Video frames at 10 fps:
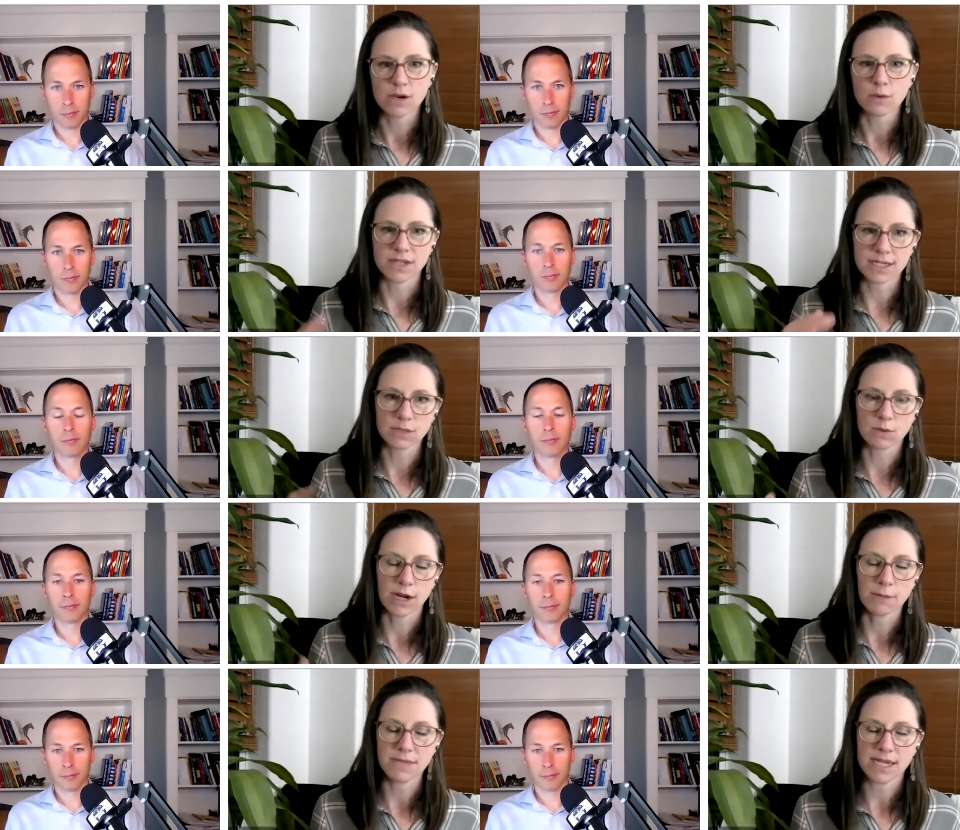Speaker 1: we still
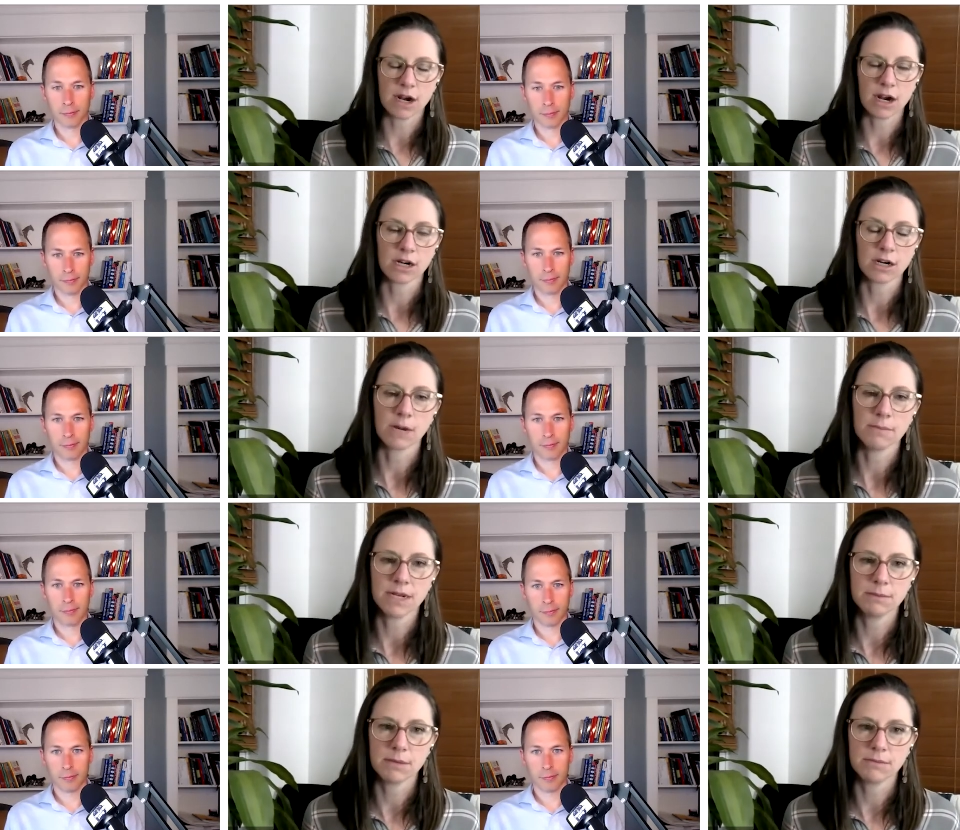want to meet our, our
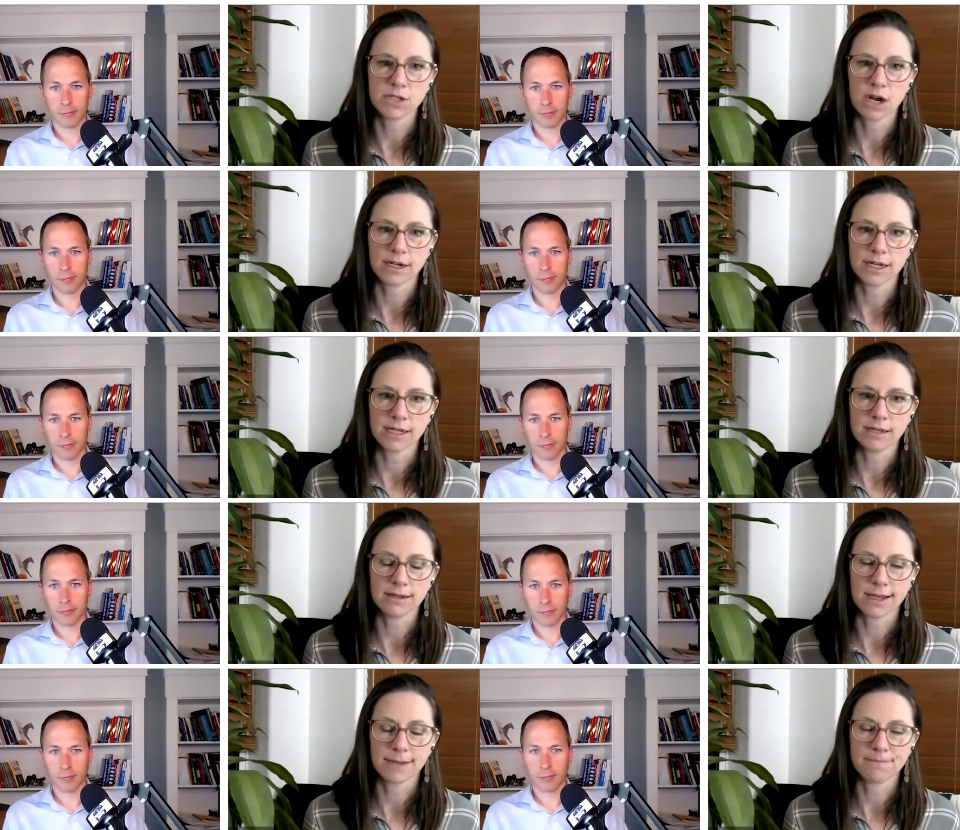minimum targeted
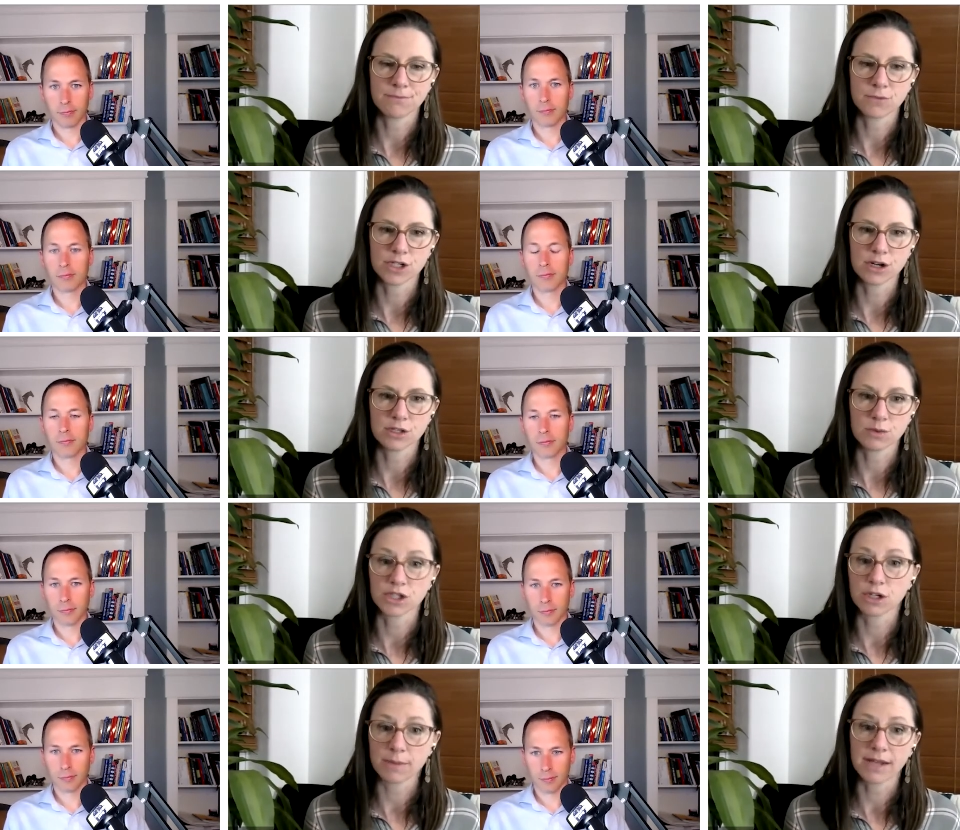um, returns,
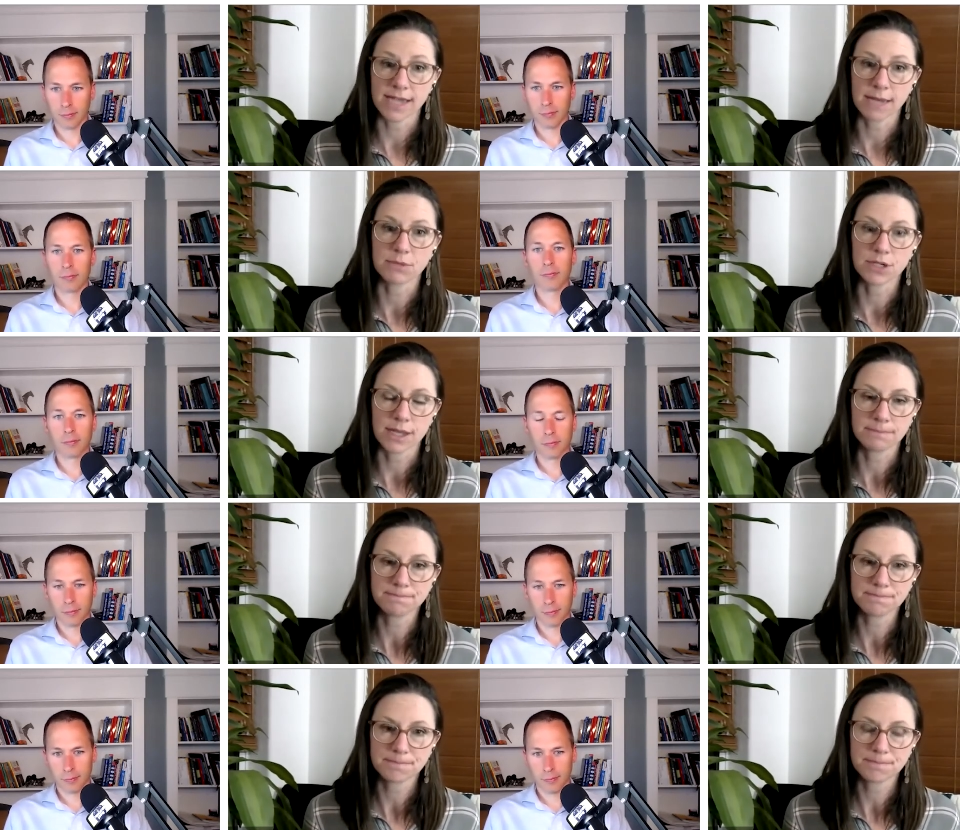which are about ten percent.
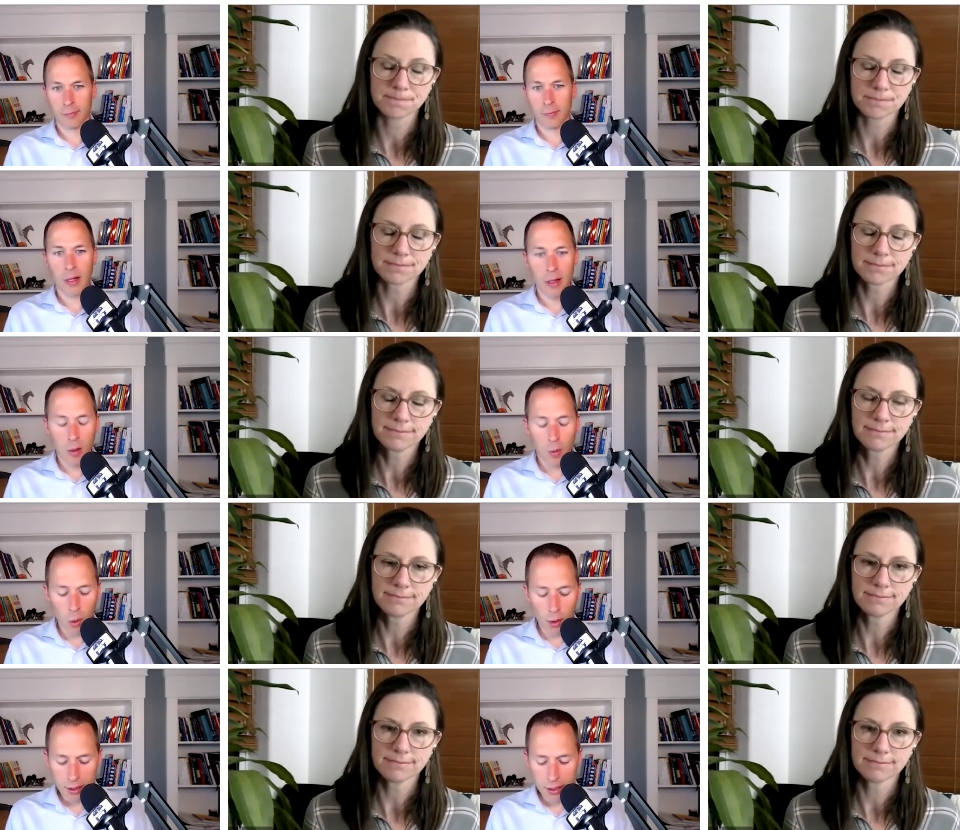
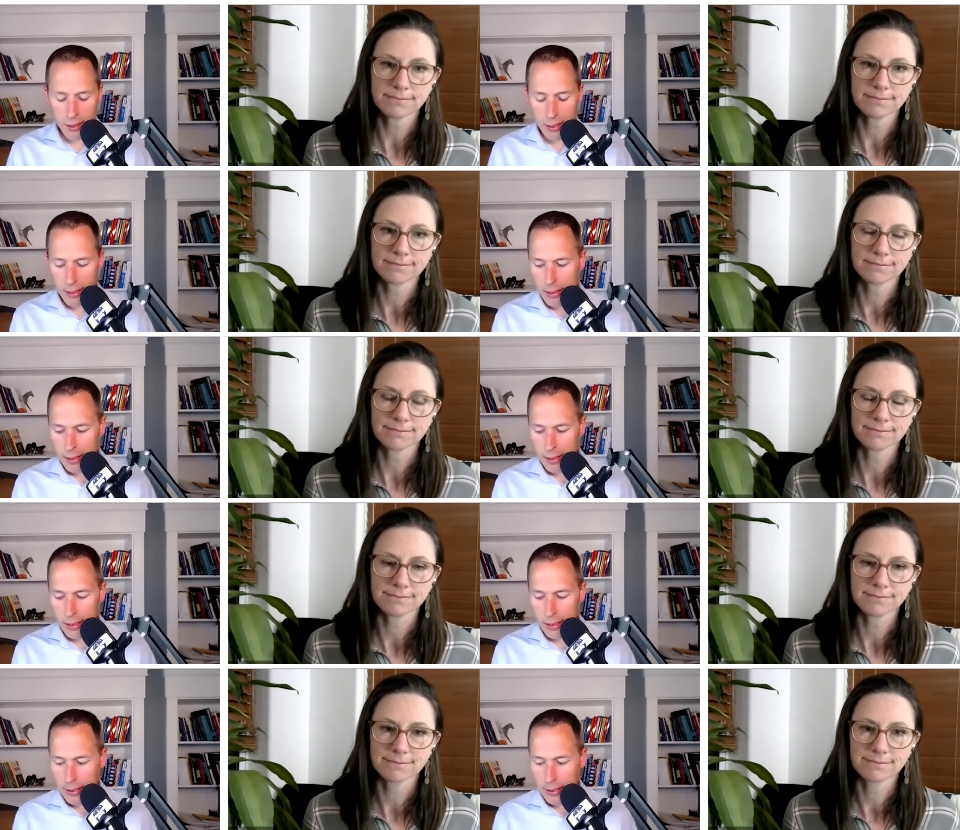
Speaker 2: What's the
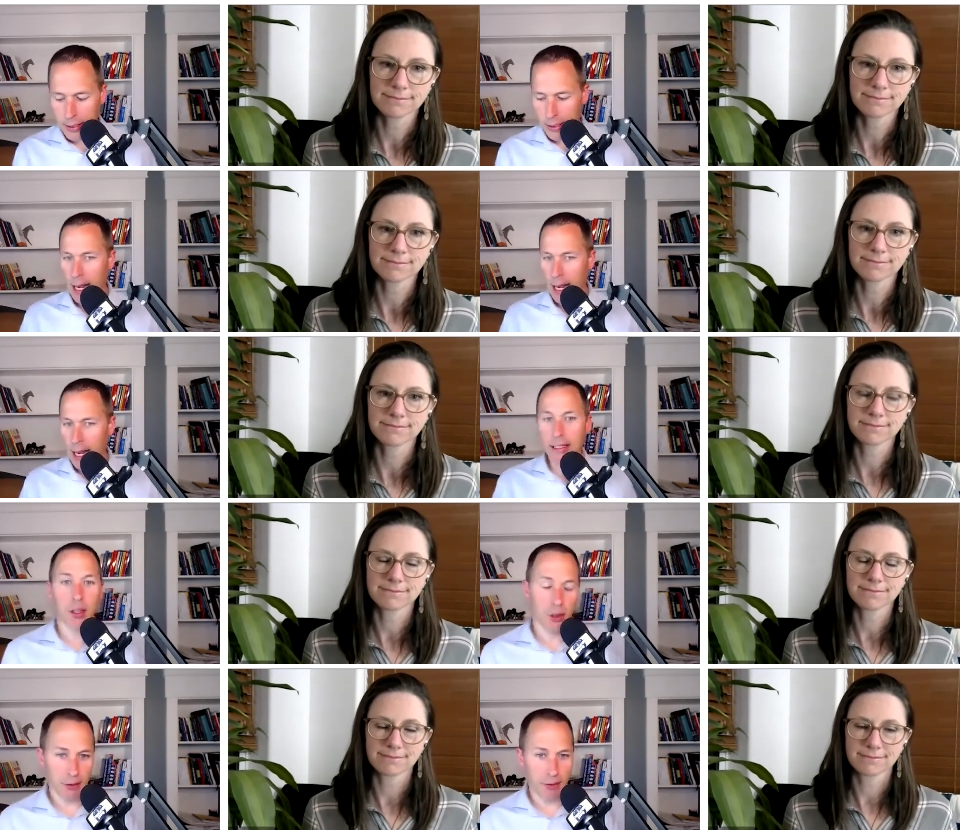likelihood
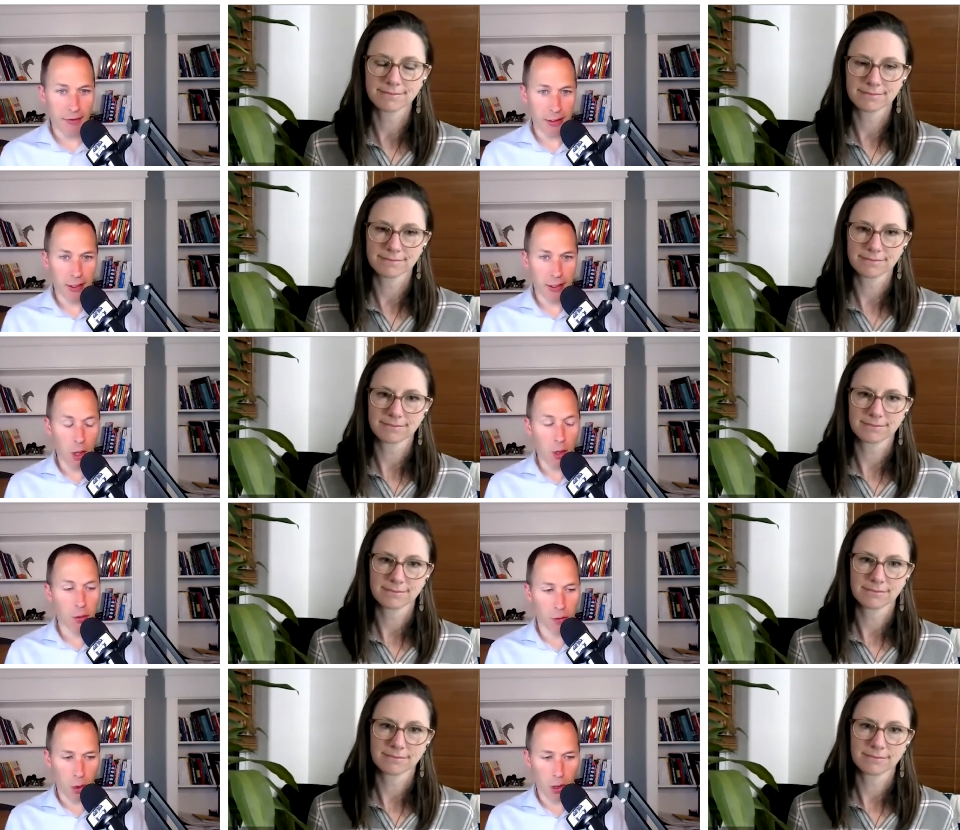of having to go
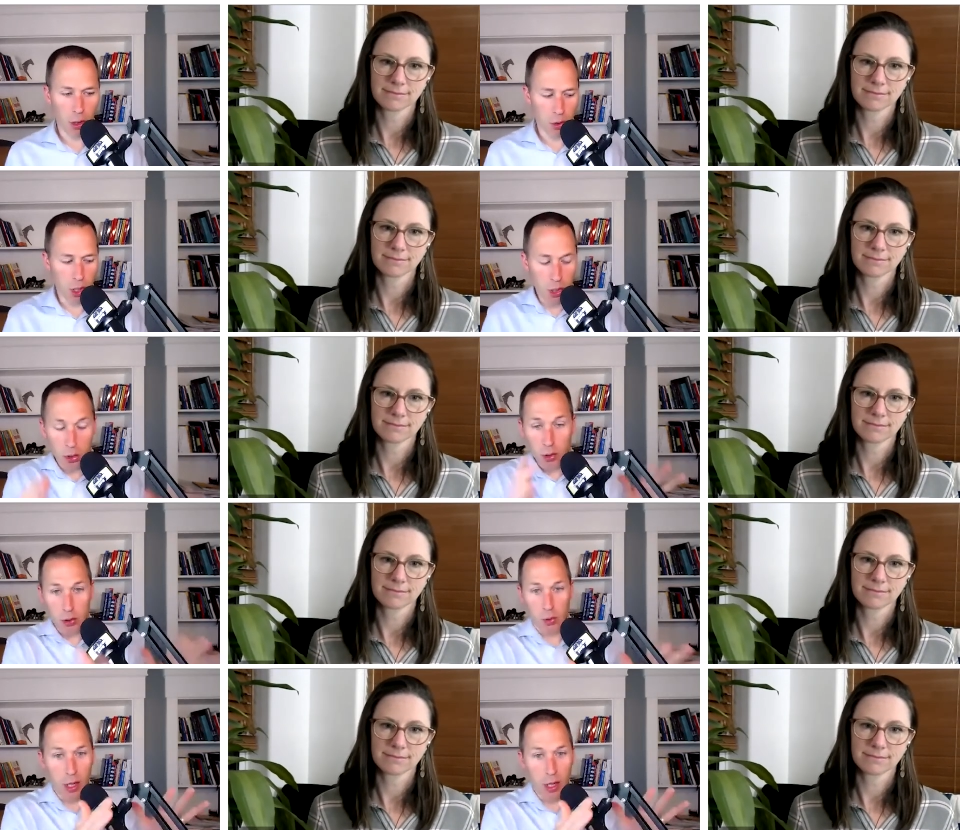through a foreclosure? I know
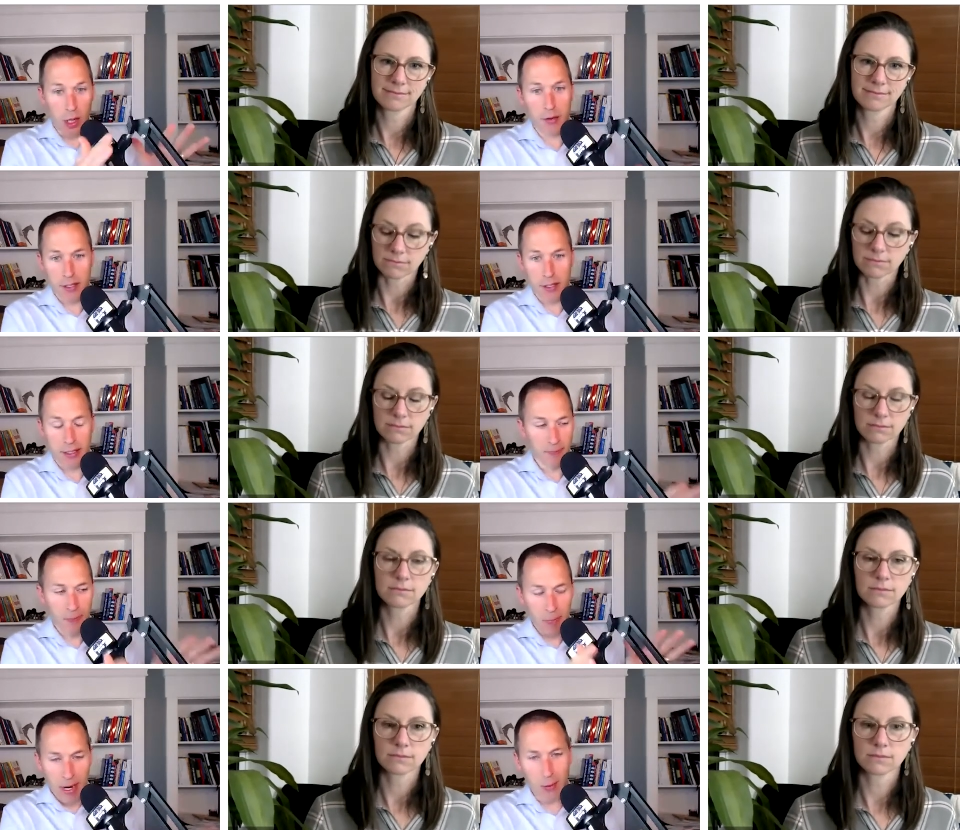you're doing all this
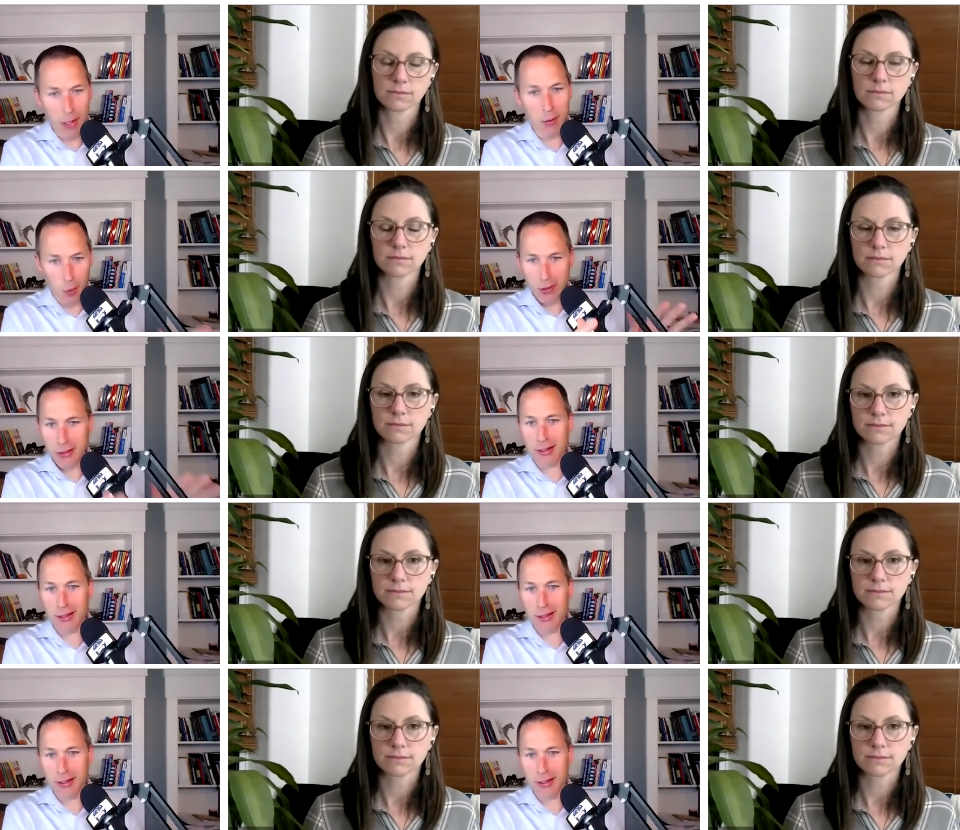background work